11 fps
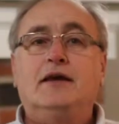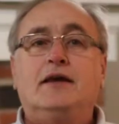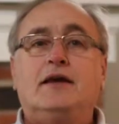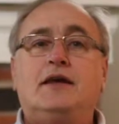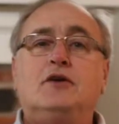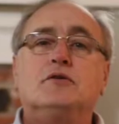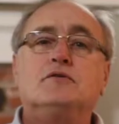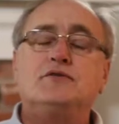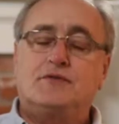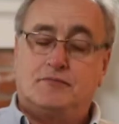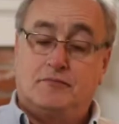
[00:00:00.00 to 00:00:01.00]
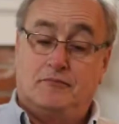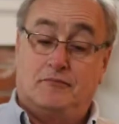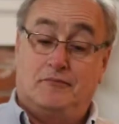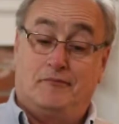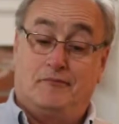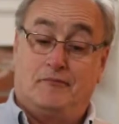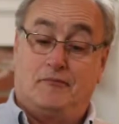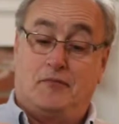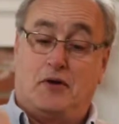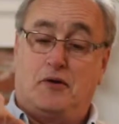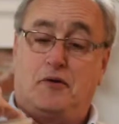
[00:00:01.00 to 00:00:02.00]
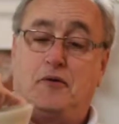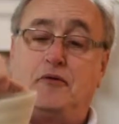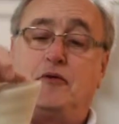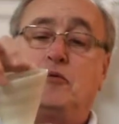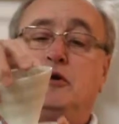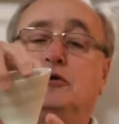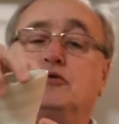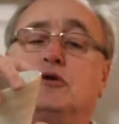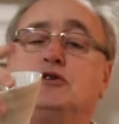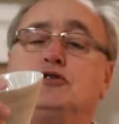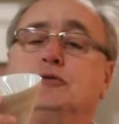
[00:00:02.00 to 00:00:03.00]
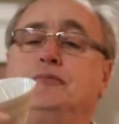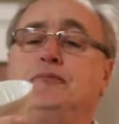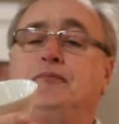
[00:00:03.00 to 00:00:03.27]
Here's the real treasure.